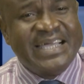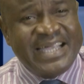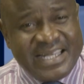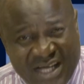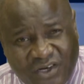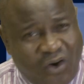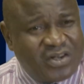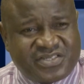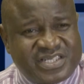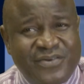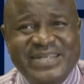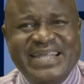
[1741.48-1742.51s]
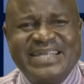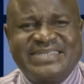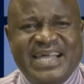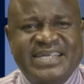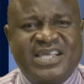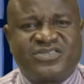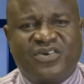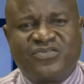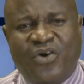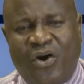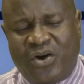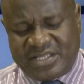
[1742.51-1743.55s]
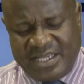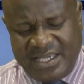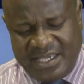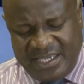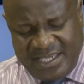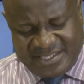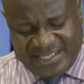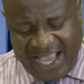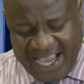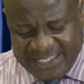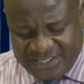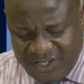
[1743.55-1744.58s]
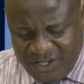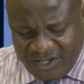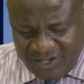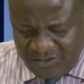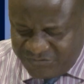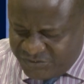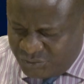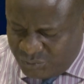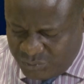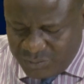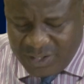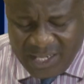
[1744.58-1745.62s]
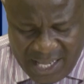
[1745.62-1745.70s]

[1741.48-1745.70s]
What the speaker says: in the country with the intelligence of God inside of you.